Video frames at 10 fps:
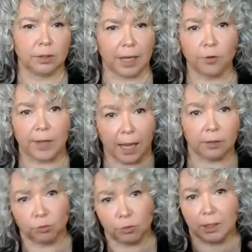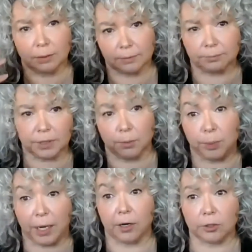how that
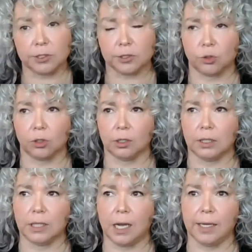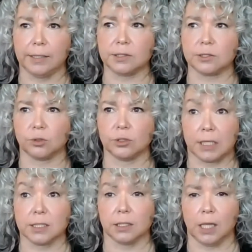compares or aligns or
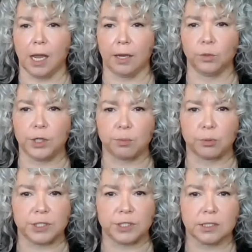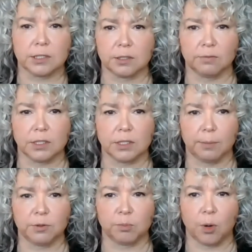doesn't align with the persistence of the
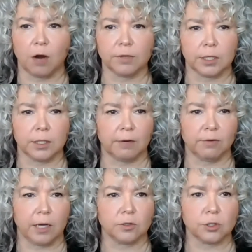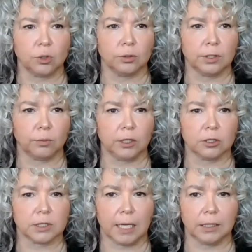depth of poverty that every household that we
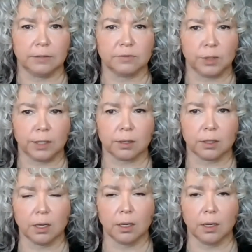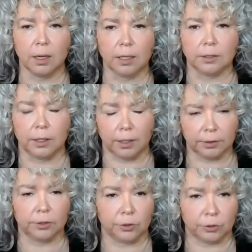looked at lives with.
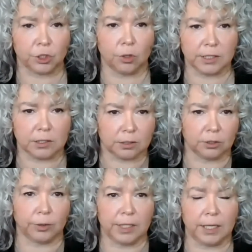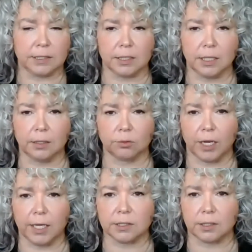So as Anita
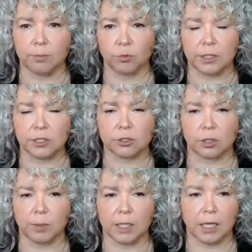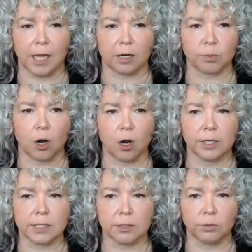raised, I'm really struck by the lack of
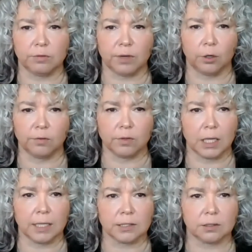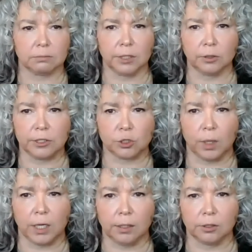progress that we've had over the last nearly
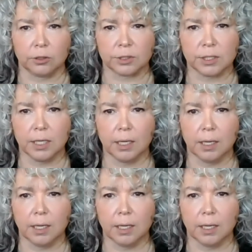20 years.